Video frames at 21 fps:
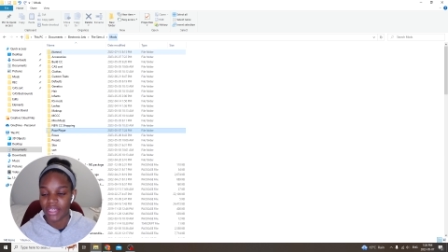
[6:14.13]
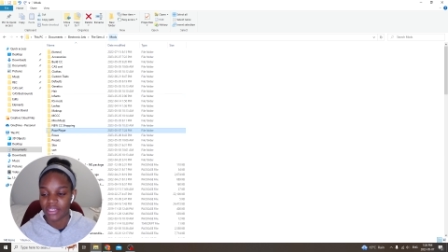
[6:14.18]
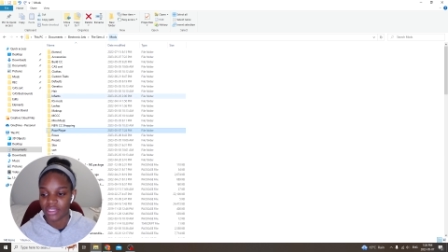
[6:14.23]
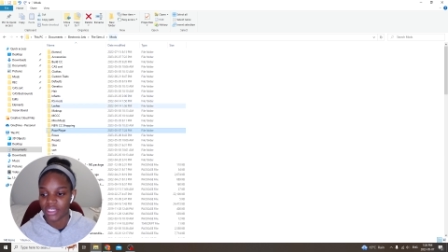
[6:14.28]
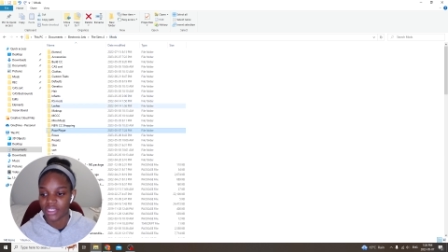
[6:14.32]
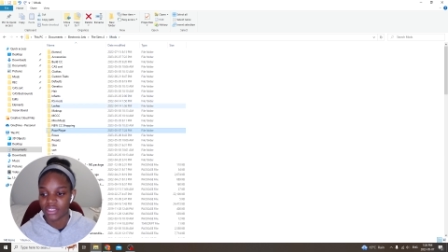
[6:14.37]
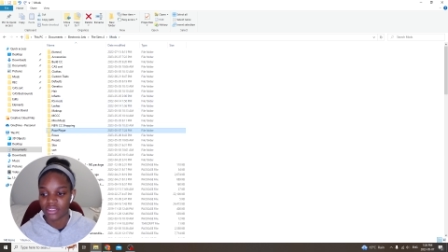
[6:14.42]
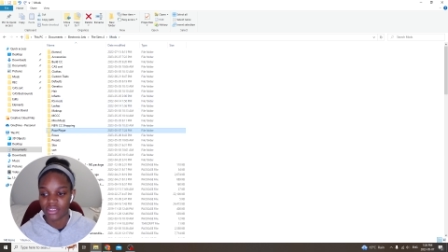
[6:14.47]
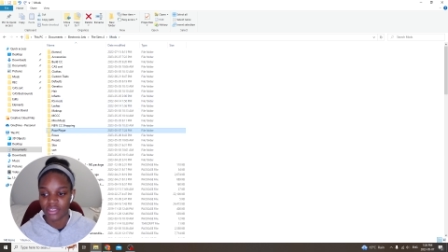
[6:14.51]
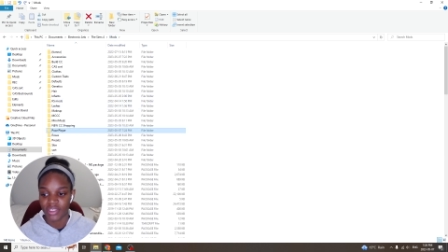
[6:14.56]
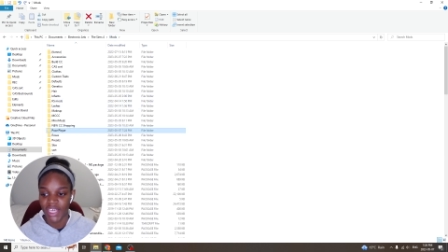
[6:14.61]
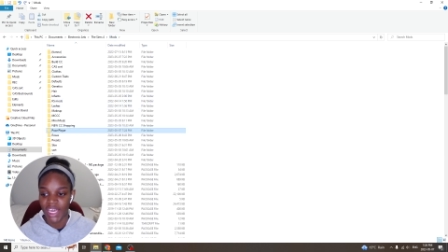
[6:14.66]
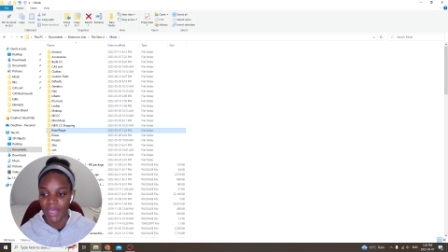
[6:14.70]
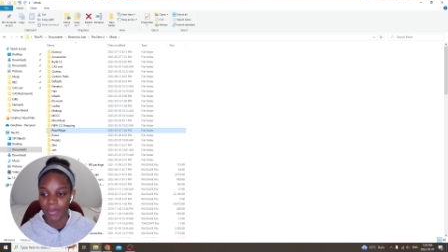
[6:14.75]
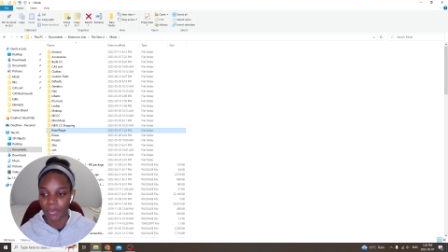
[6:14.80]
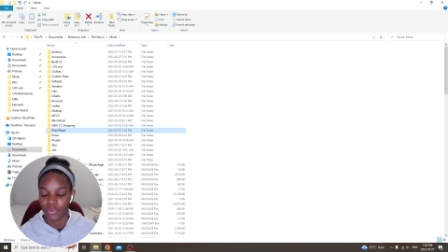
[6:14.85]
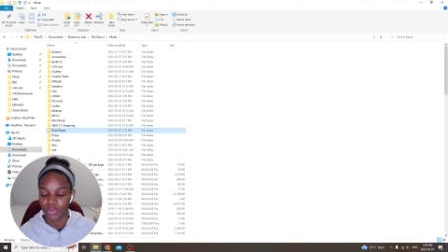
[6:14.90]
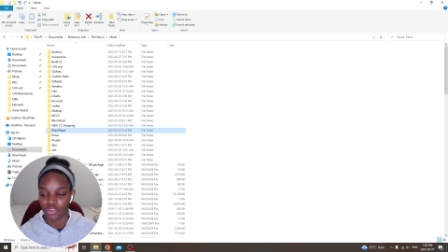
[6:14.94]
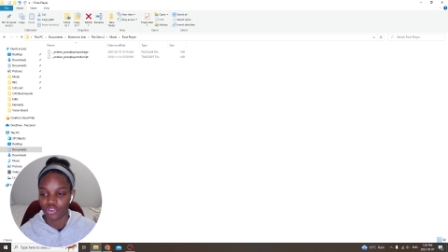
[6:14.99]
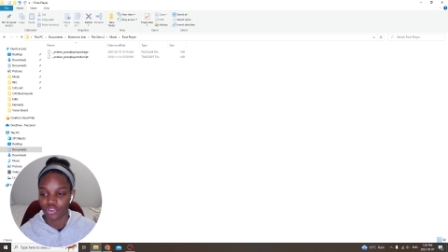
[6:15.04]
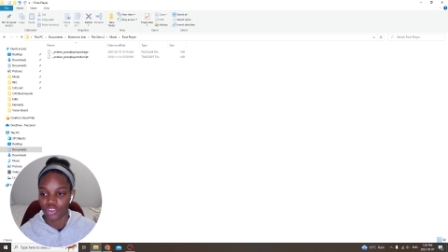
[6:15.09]
easily able
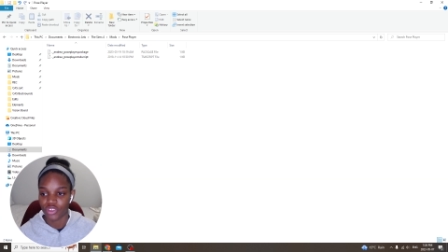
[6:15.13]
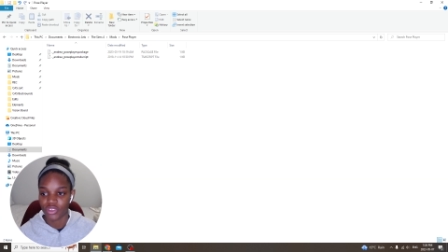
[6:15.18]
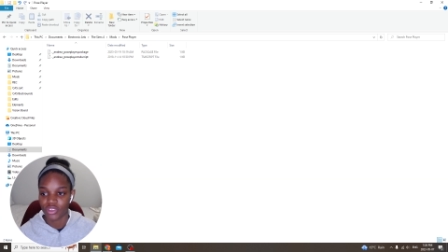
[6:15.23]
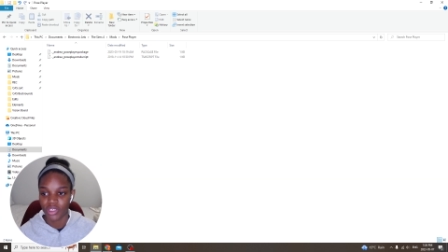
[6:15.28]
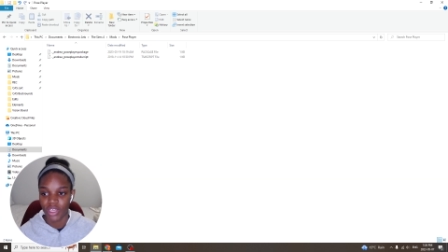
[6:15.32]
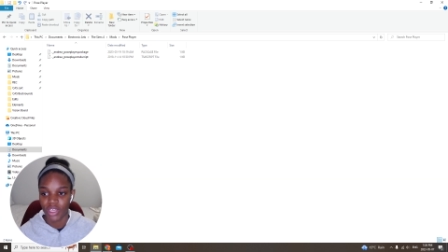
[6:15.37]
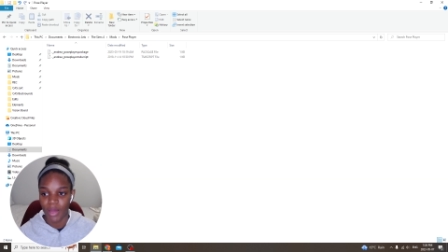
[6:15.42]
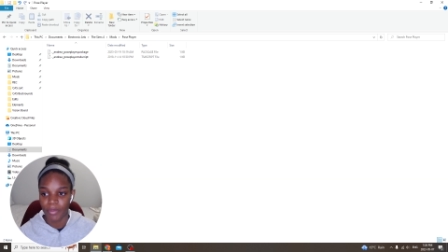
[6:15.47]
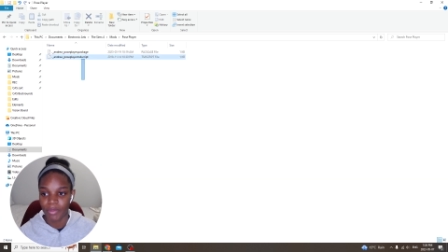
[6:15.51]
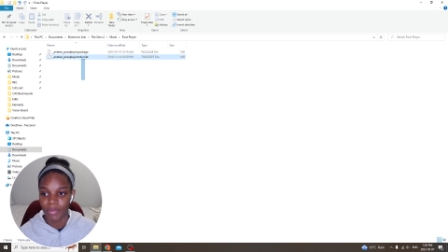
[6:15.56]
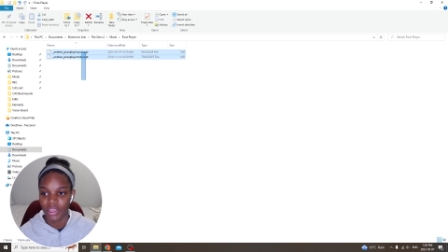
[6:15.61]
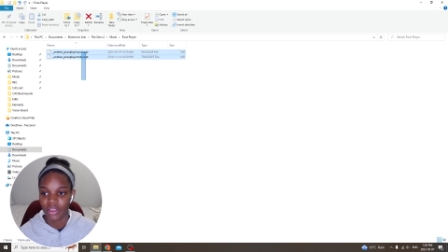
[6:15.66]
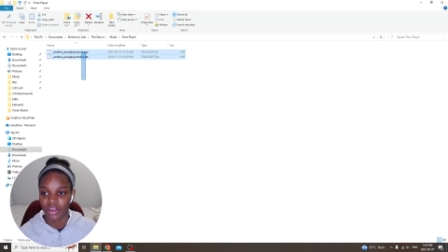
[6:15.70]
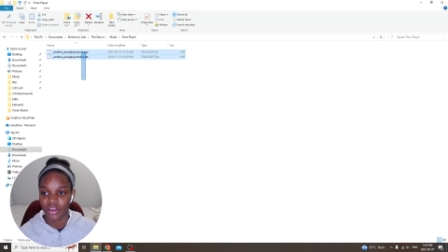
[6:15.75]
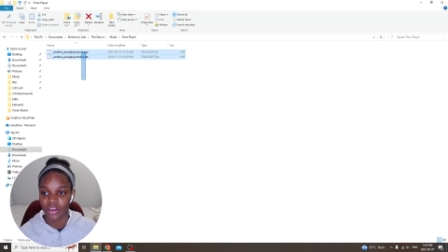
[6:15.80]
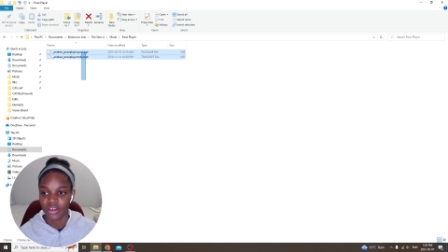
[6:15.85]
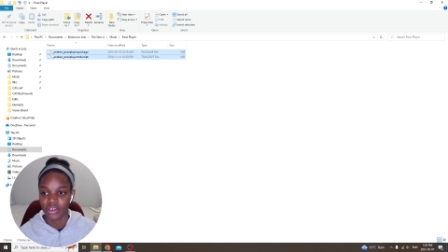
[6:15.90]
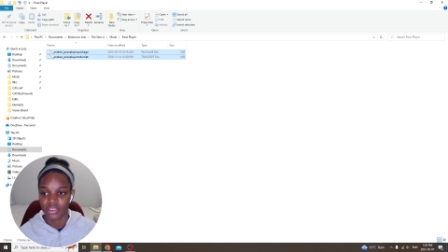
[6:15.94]
to just come here,